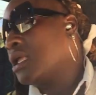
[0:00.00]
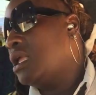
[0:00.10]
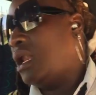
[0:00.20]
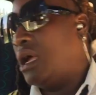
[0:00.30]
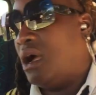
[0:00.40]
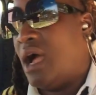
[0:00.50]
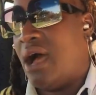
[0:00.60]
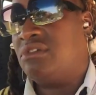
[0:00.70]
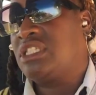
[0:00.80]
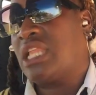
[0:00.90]

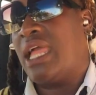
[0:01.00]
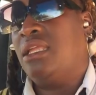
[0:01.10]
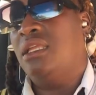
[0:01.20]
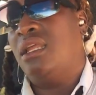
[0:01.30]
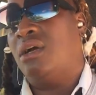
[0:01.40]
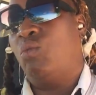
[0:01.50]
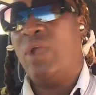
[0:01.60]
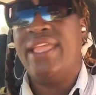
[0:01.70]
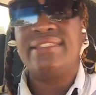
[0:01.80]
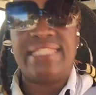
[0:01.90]
I was like,
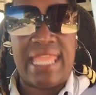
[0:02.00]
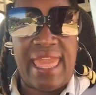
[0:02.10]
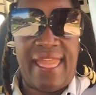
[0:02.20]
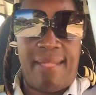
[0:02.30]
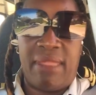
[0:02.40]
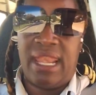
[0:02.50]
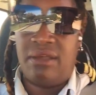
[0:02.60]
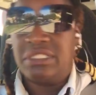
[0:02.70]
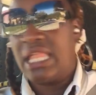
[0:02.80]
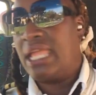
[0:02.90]
Wednesday came and
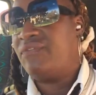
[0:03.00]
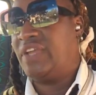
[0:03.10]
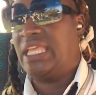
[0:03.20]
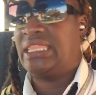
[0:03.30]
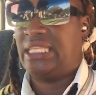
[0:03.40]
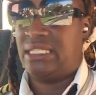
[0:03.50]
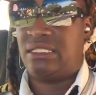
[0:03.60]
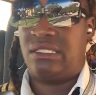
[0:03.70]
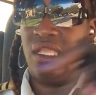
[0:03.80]
I was like, forget this.